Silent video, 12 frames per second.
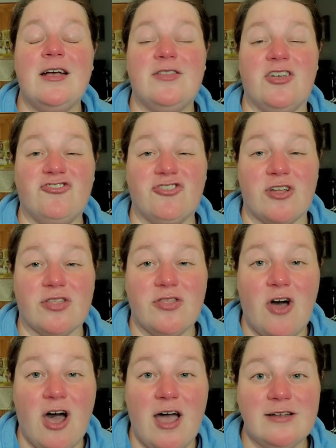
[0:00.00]
They should have
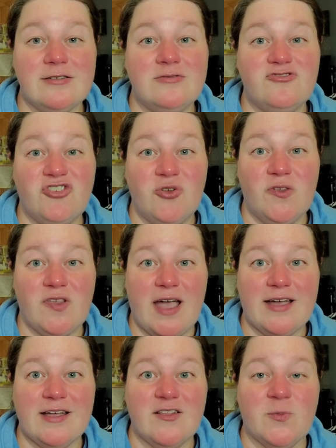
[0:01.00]
thought two
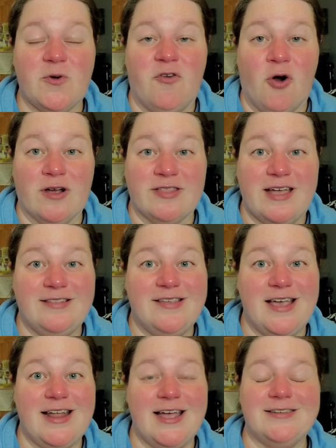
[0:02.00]
seconds before they
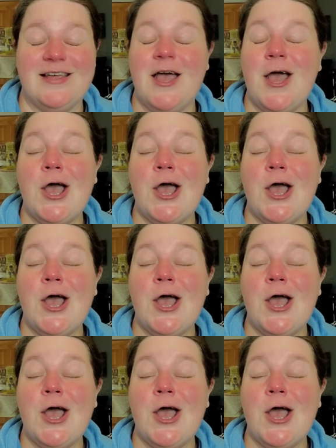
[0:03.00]
did it